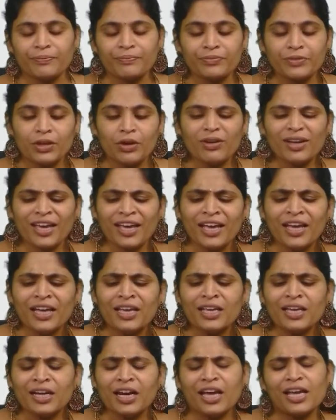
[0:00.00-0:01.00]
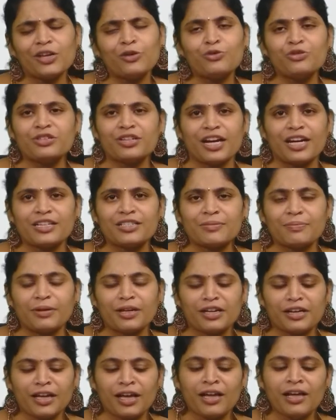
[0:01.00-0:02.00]
Okay. Here I use right sibling.
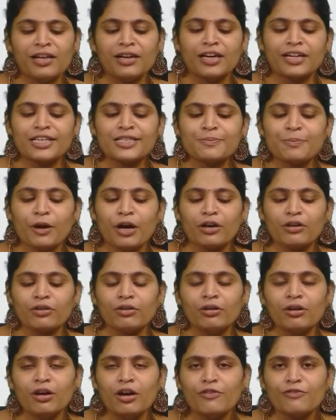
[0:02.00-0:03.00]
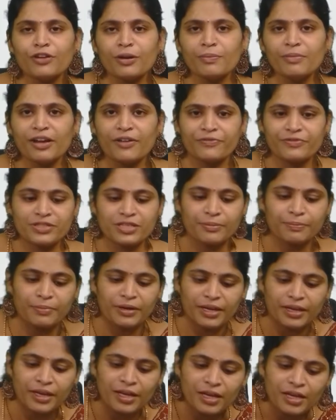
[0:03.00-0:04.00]
Now let us borrow from left sibling.
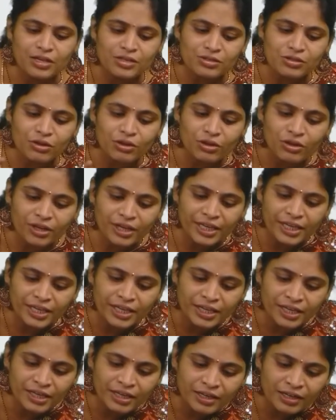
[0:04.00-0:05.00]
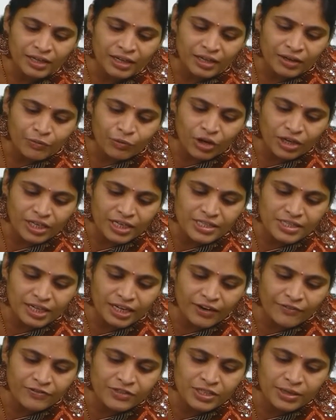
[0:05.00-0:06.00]
So here, what is the
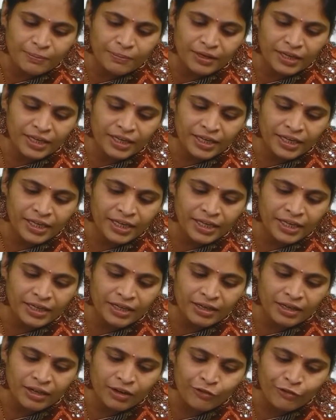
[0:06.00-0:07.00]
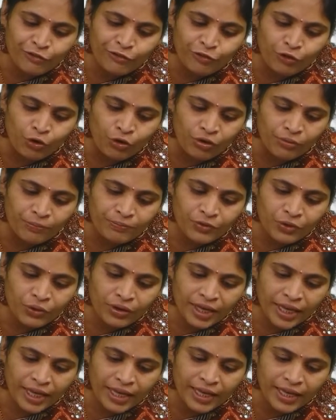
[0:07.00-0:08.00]
left sibling here? 4.
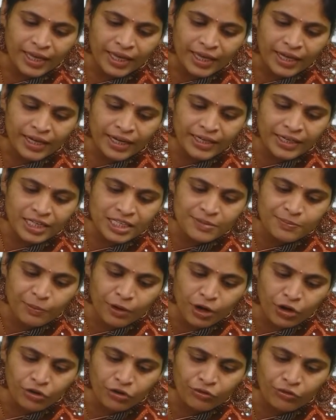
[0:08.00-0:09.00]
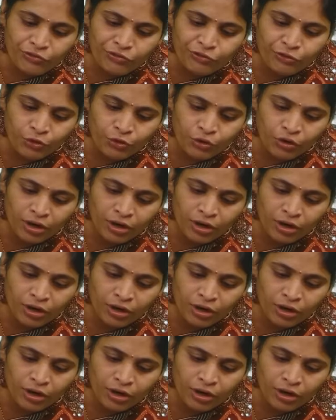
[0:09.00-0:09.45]
Okay. Let us borrow 4.